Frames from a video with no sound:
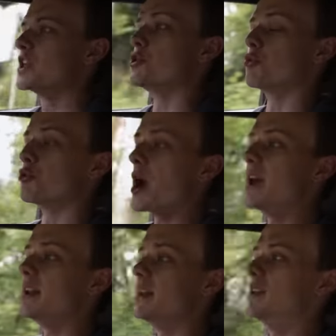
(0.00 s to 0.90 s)
you're
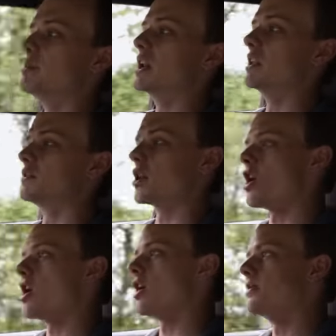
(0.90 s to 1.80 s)
right in the middle of the
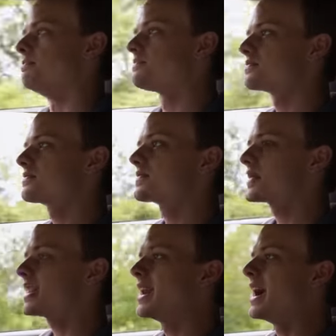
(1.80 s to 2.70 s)
car,
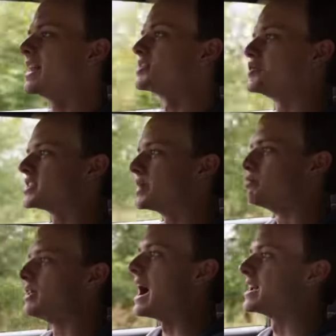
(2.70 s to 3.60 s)
and it's just a
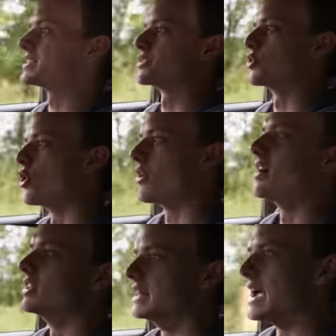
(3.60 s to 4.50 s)
blast to throw
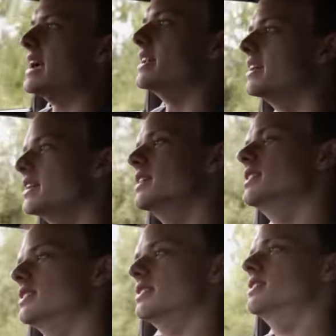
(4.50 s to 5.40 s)
around the lane.
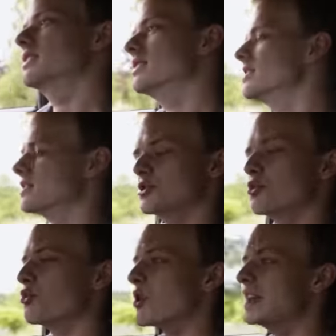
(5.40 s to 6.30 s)

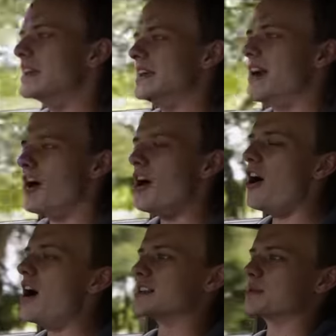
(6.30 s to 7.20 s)
Really
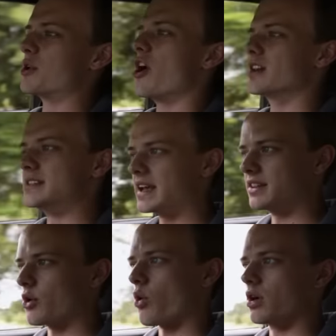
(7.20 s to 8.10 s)
awesome car to take
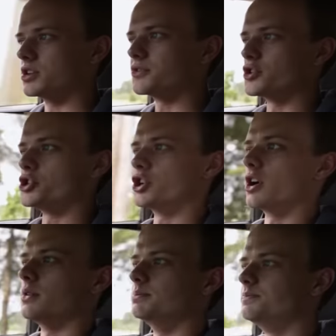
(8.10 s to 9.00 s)
in the corners, for
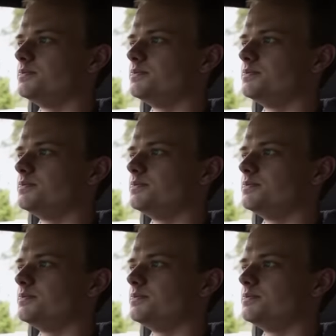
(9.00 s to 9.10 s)
sure.